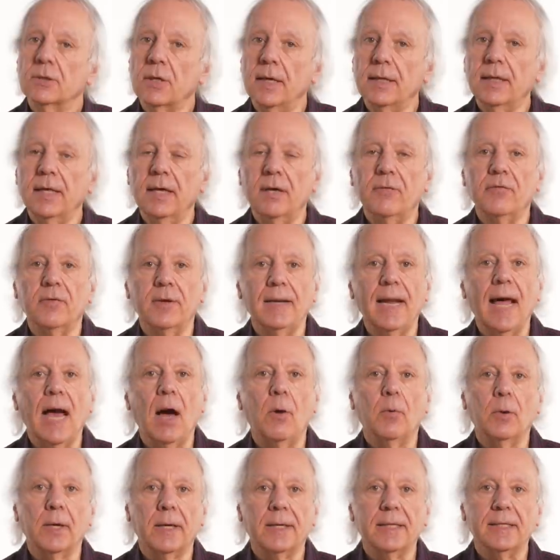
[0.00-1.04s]
So I think for
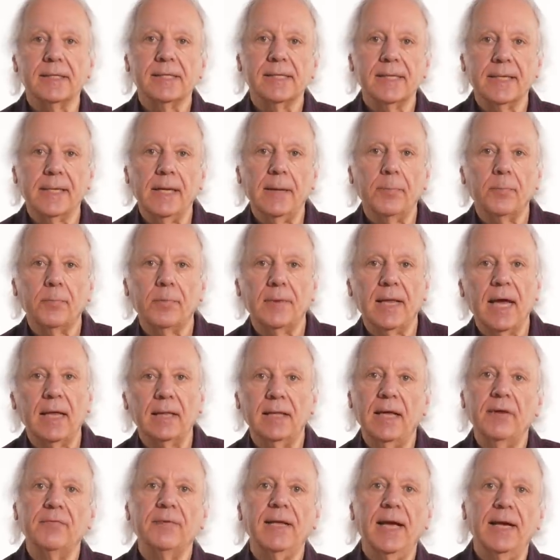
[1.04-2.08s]
now, we're going to skip that
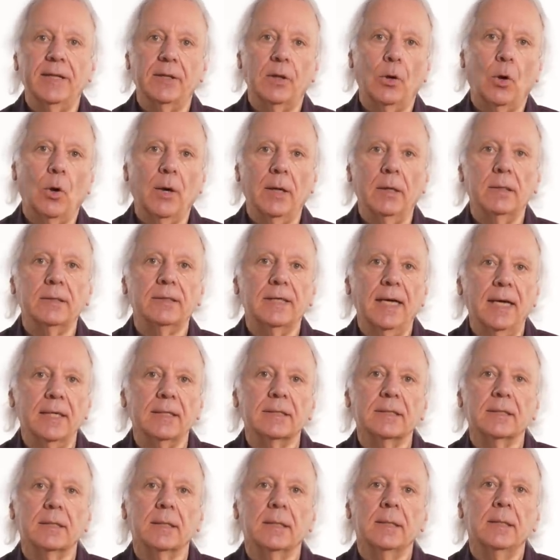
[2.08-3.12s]
left-handed oil
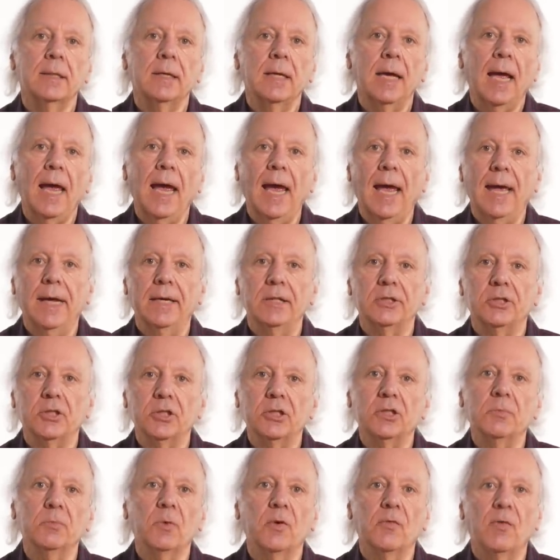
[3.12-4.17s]
test and
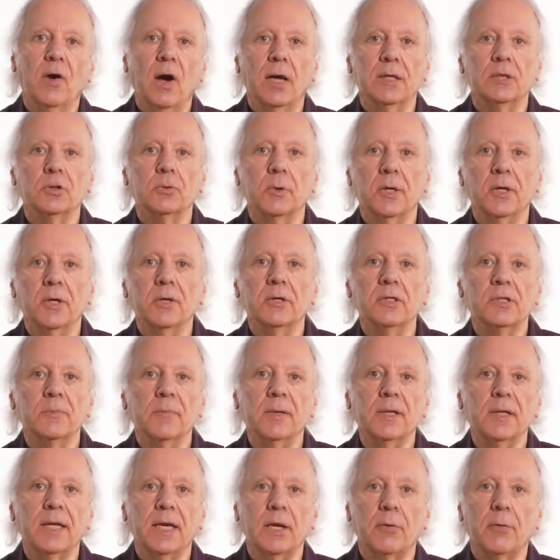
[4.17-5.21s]
just move on to a
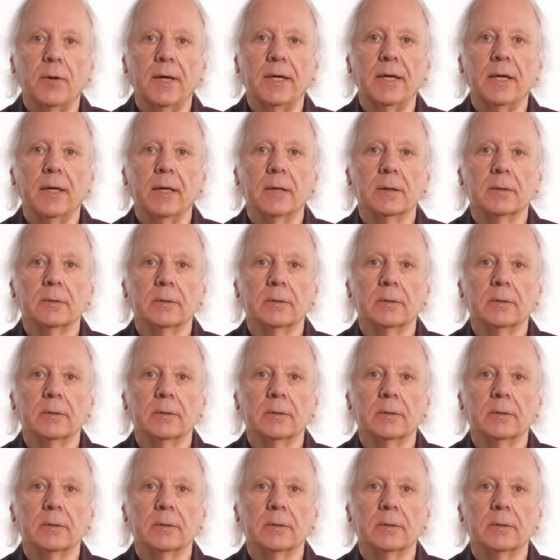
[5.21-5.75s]
usability rating.